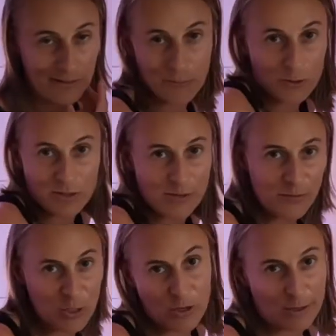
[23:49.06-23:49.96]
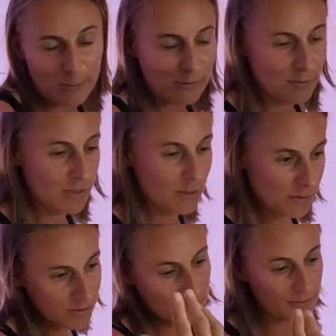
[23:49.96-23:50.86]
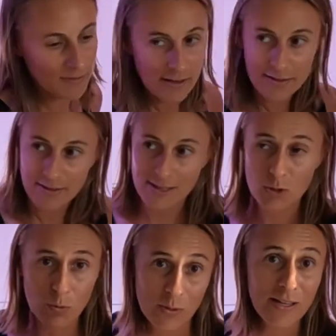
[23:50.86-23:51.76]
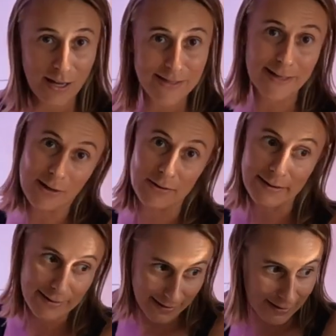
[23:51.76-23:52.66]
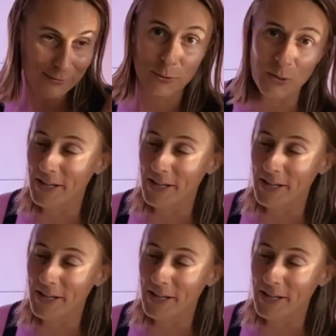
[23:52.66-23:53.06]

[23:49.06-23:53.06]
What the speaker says: we're still figuring out where everything goes. So this will be guest area, not food